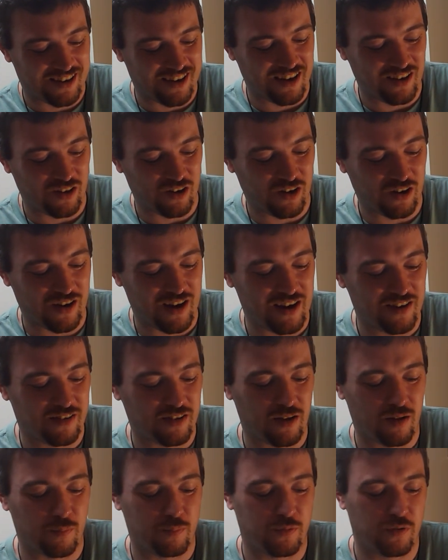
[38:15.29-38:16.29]
killer
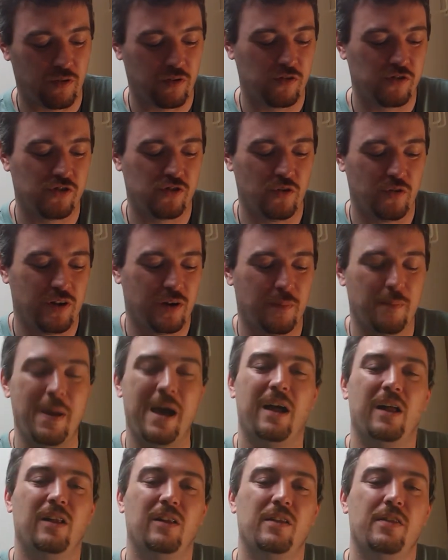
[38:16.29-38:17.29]
ends up shooting
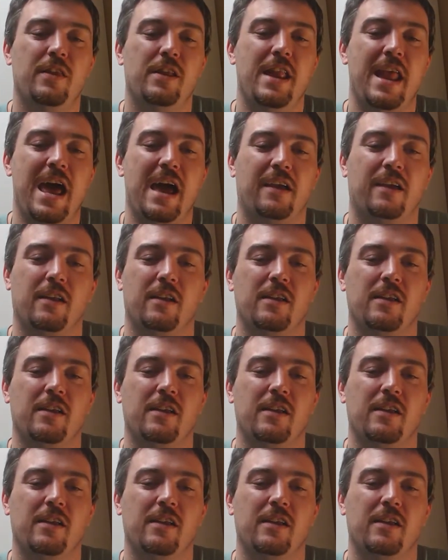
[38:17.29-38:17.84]
Mel in the neck,